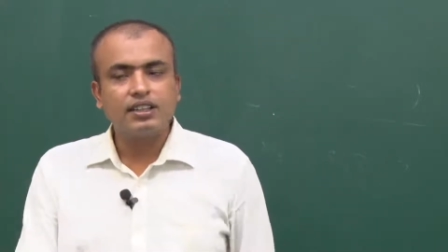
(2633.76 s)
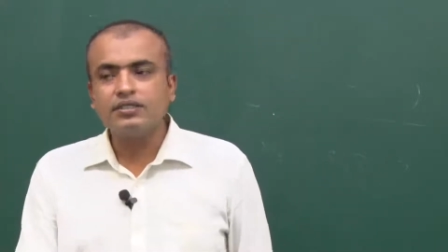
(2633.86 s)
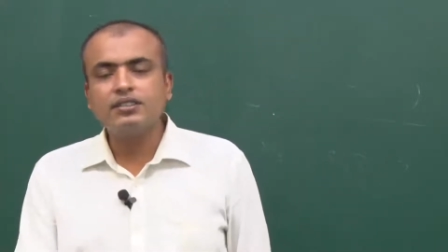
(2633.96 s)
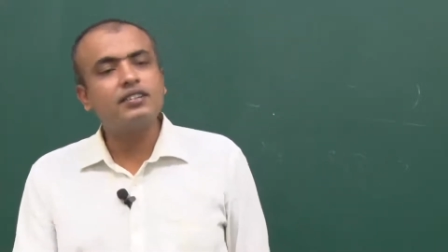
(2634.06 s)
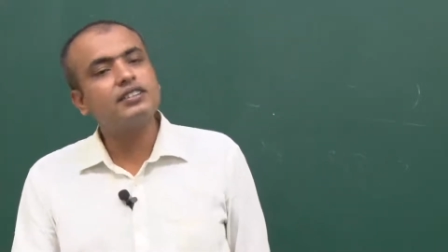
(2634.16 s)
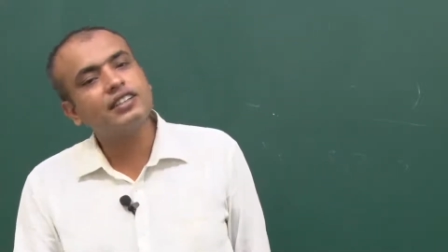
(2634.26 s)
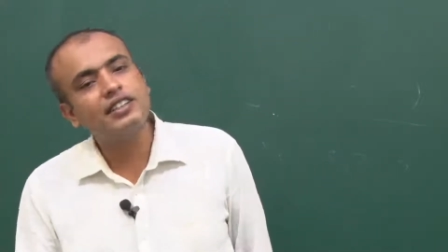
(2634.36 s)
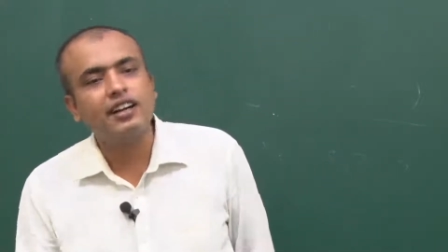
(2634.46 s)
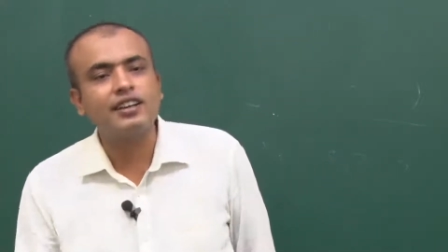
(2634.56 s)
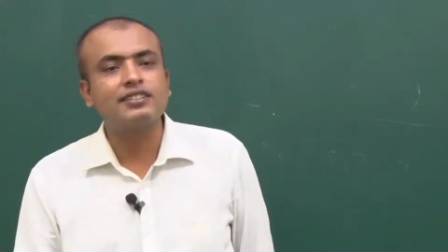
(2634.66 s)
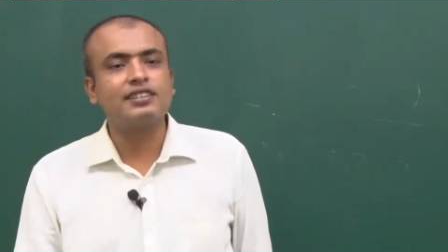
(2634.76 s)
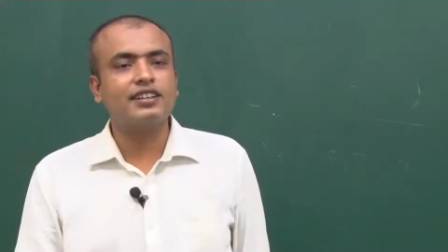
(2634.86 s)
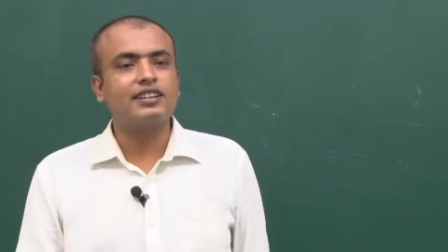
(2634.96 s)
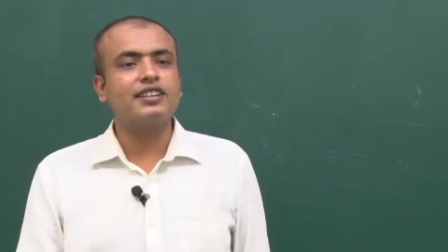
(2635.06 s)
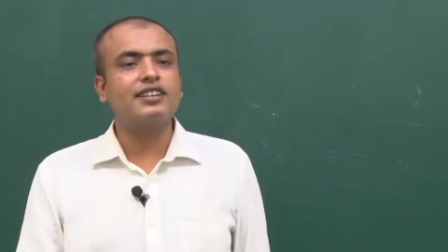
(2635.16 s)
without really
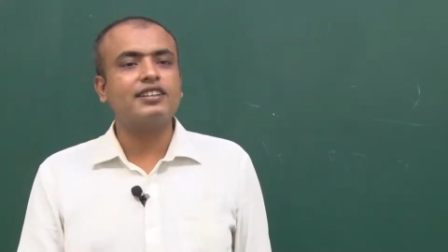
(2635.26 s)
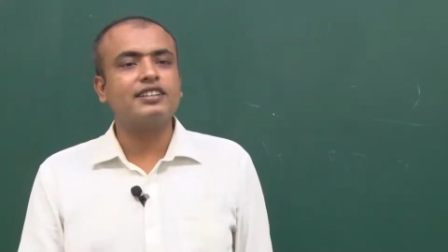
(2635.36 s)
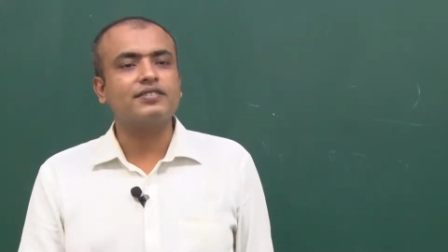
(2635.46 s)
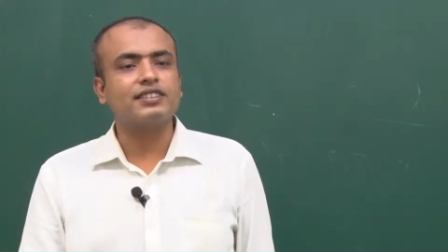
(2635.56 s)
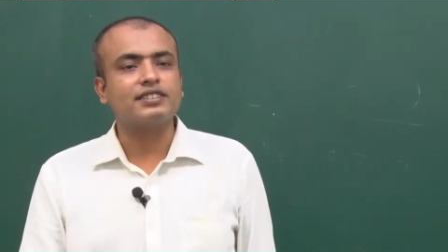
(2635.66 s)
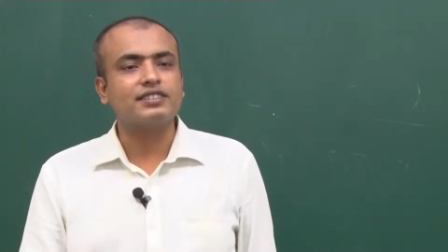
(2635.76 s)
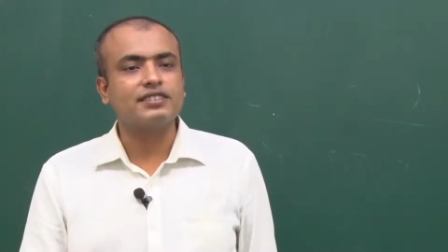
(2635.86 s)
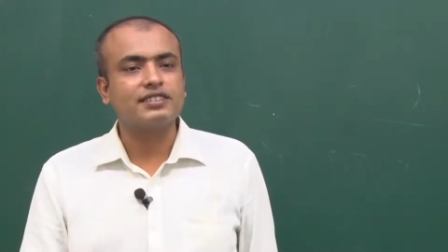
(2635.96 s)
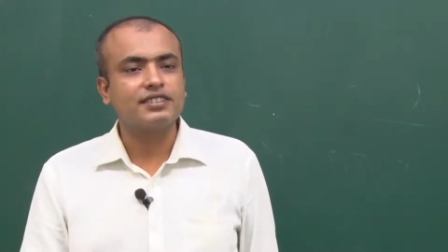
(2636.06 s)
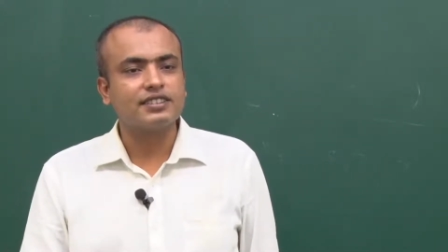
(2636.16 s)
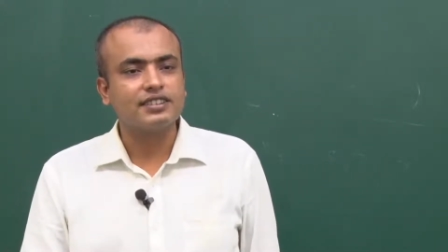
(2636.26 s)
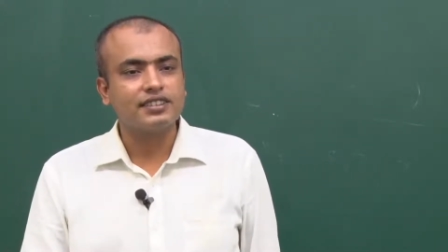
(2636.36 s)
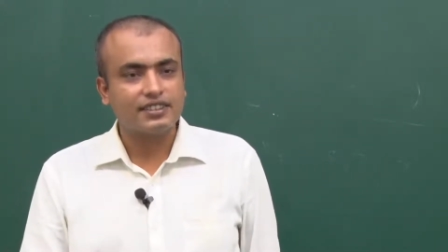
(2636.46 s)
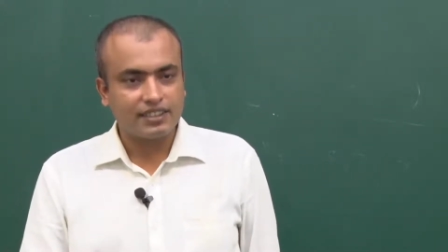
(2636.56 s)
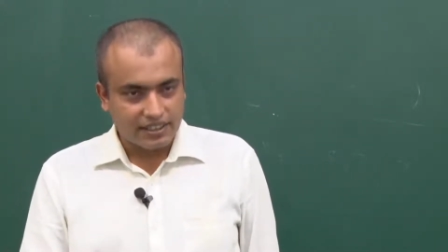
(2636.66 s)
understanding the LaTeX message.
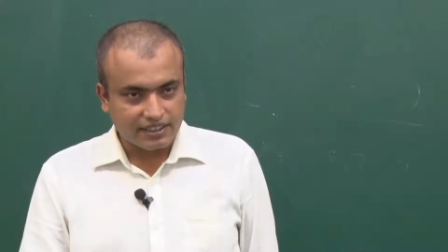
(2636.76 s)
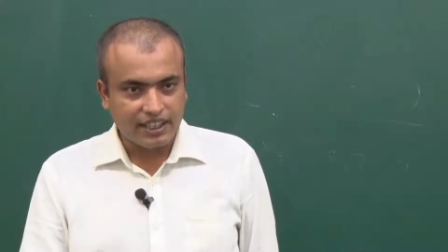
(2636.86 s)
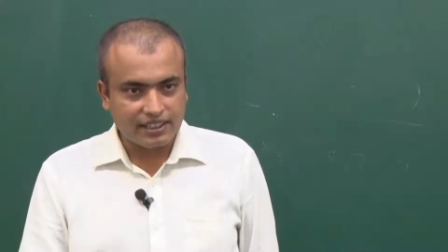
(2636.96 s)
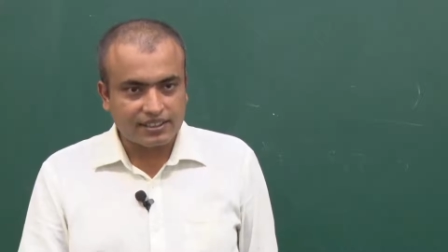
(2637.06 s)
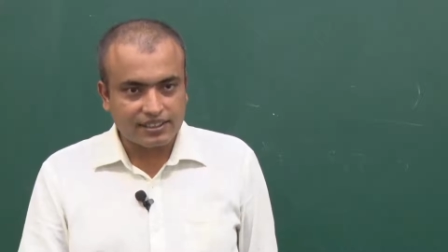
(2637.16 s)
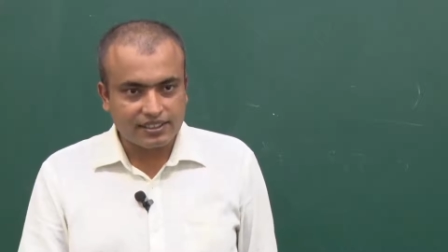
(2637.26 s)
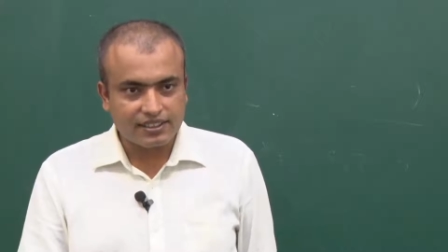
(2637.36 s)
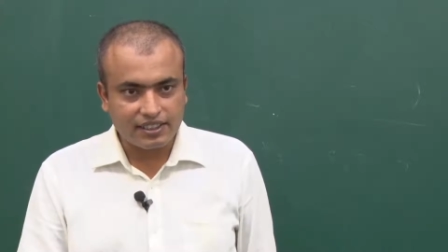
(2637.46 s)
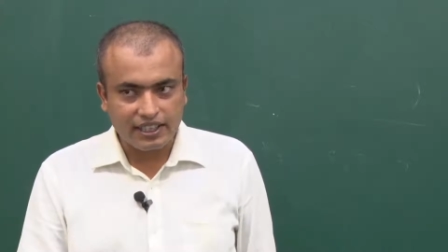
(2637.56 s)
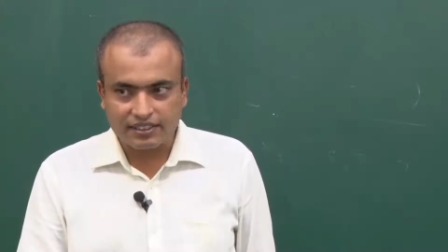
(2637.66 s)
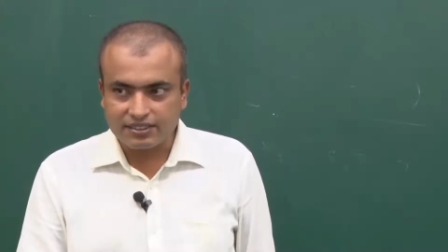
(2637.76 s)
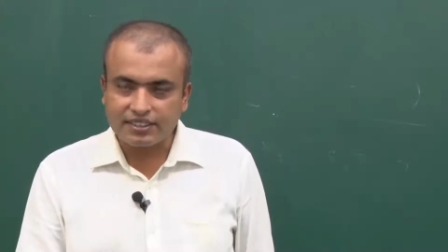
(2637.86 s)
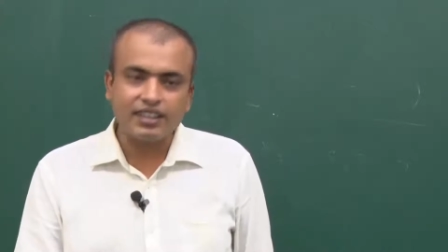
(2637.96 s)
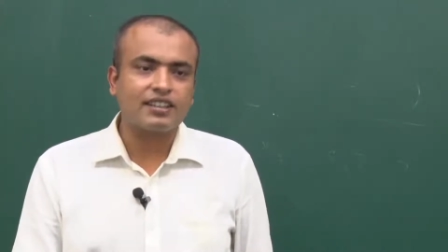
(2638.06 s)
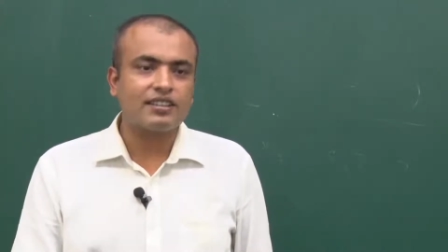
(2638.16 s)
That's
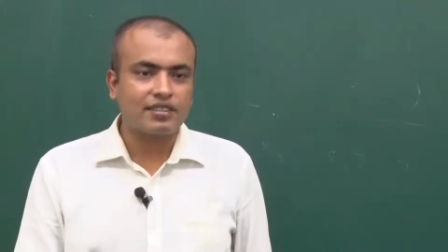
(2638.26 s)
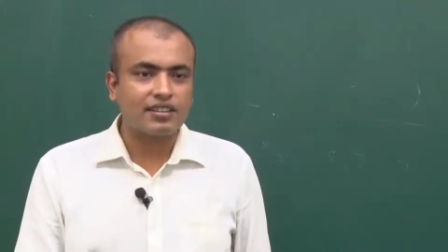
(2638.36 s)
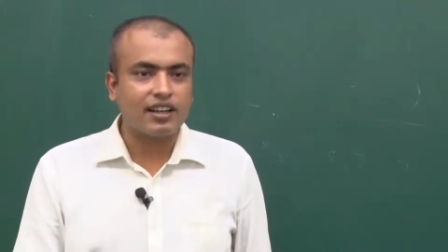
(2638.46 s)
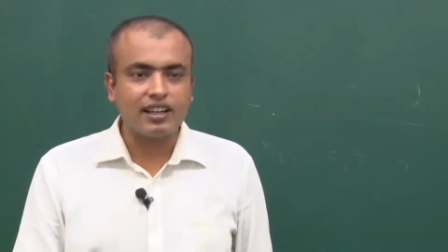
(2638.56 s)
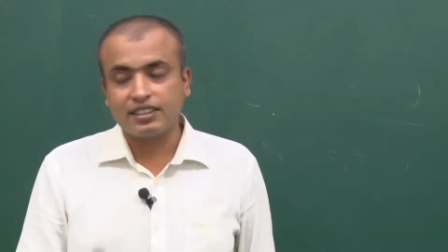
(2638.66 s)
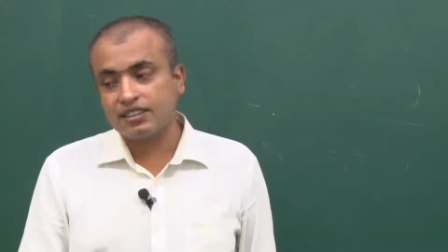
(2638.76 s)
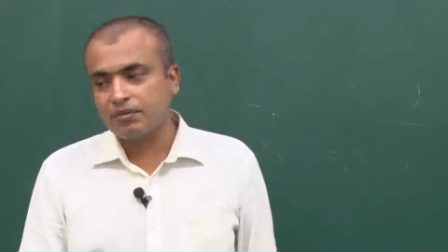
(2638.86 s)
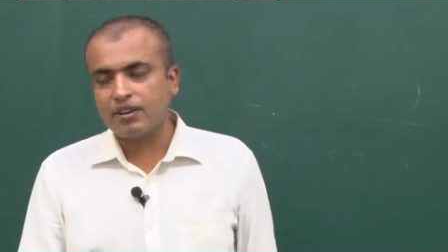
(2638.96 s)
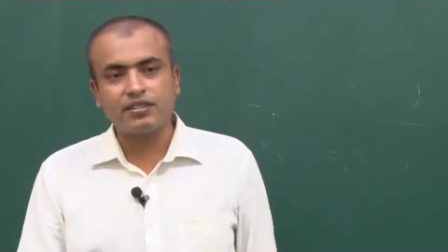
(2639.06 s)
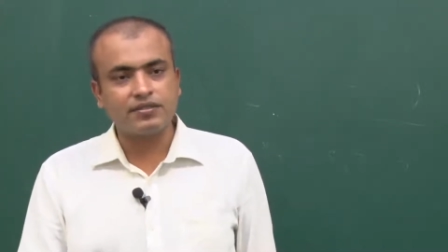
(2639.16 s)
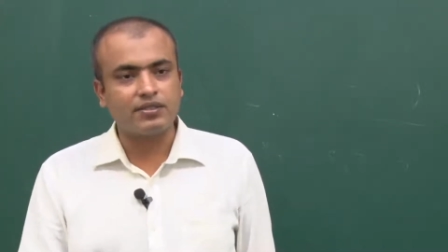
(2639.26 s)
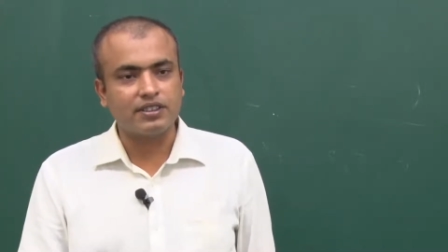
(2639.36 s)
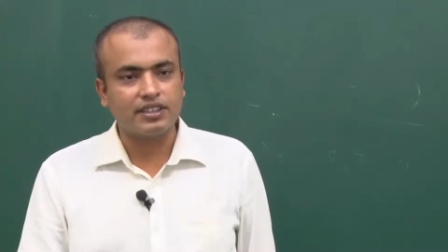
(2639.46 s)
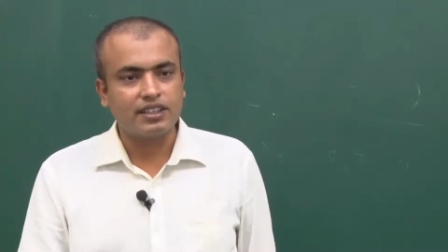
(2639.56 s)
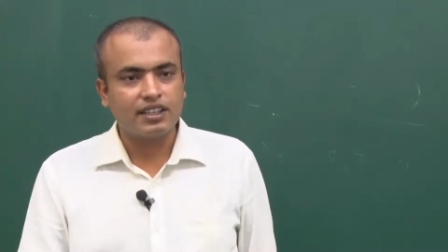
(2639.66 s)
actually another, I think, a powerful
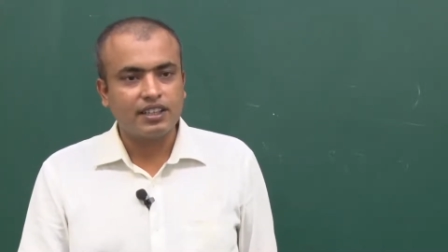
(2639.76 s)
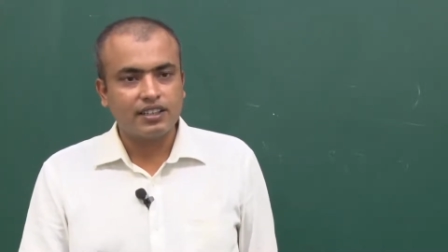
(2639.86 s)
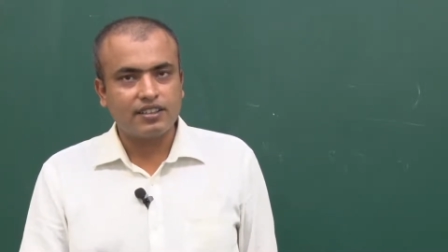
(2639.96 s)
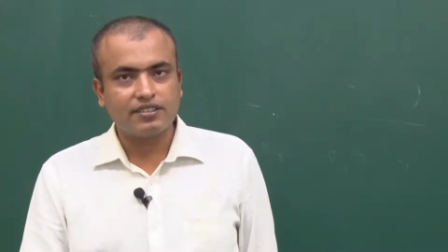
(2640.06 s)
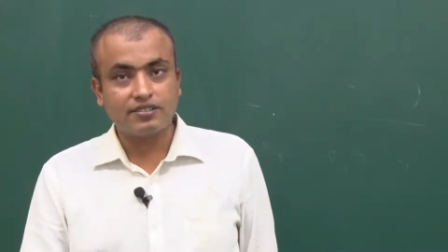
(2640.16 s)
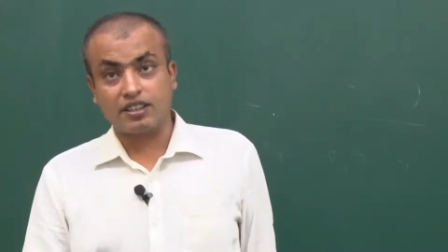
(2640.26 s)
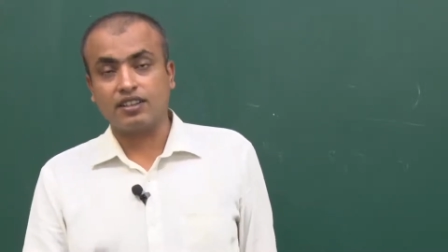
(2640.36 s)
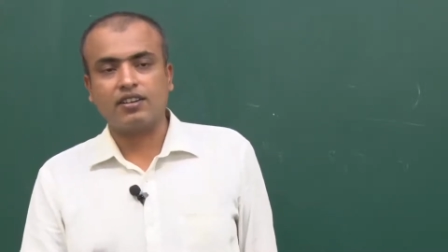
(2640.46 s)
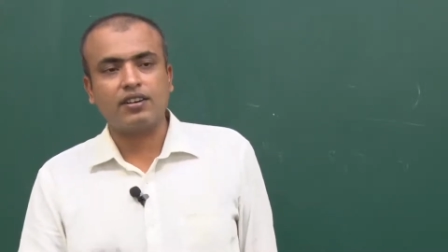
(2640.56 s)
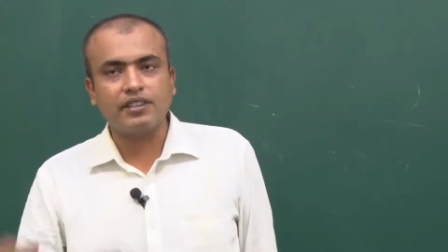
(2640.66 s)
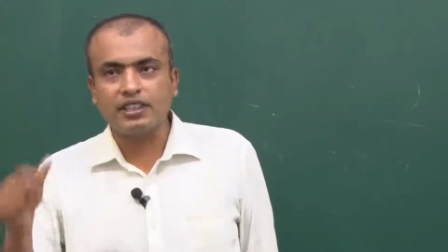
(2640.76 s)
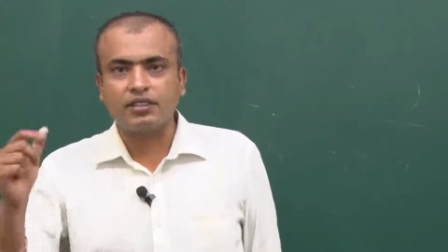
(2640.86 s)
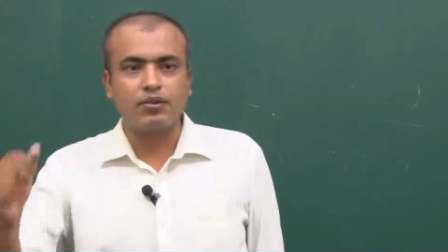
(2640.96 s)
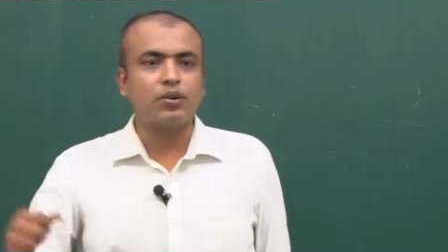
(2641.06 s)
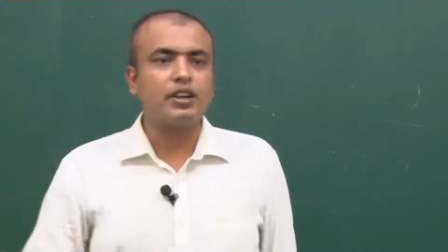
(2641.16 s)
way. You know, if you are not a very
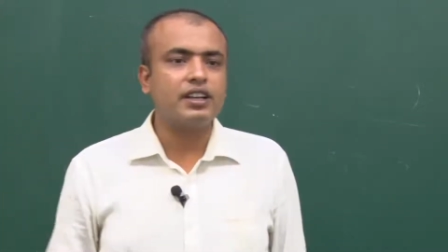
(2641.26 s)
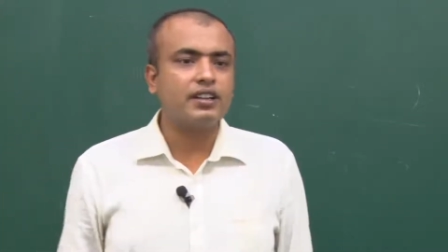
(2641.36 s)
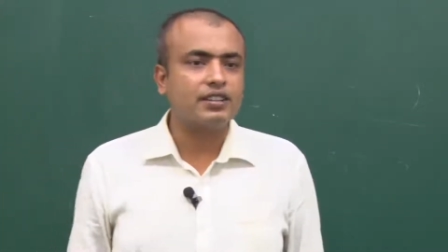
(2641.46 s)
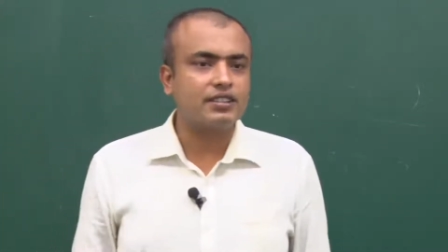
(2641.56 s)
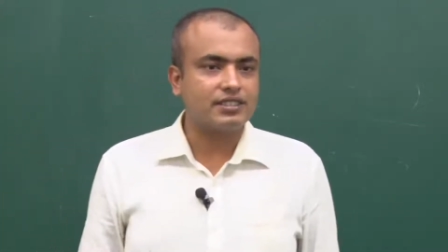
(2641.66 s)
coding